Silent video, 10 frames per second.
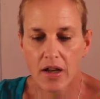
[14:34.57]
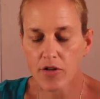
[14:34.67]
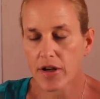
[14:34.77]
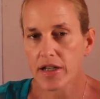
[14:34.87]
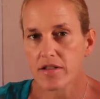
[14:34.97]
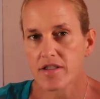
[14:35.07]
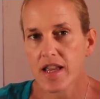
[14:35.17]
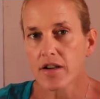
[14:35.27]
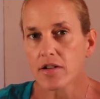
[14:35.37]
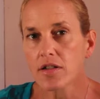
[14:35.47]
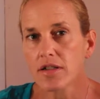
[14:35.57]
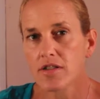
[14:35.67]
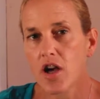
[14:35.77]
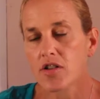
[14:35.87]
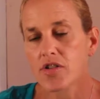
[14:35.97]
Craniosacral
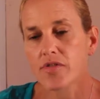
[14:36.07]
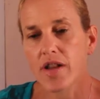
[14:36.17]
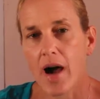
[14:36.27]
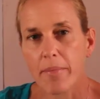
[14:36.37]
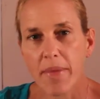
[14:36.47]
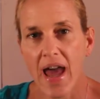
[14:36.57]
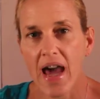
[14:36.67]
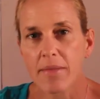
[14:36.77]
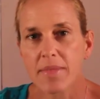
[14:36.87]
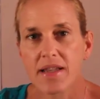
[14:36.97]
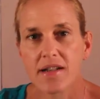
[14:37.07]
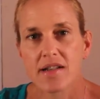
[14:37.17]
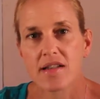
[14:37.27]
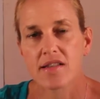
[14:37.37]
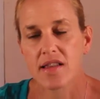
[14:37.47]
is also not bad
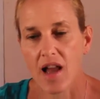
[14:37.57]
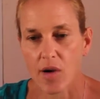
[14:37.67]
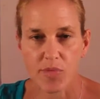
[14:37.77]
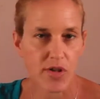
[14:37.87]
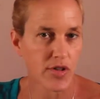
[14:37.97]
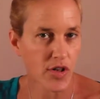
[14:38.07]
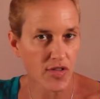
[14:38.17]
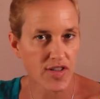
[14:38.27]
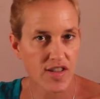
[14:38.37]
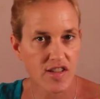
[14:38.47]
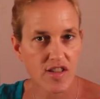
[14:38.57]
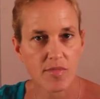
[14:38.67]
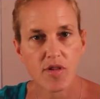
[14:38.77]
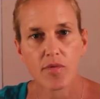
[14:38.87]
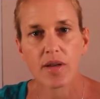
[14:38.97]
because it helps your nervous
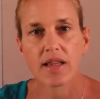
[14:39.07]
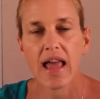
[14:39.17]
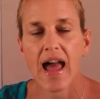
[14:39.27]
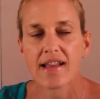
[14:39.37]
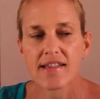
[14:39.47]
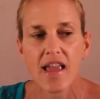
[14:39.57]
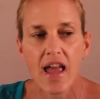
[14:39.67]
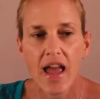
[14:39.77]
system to relax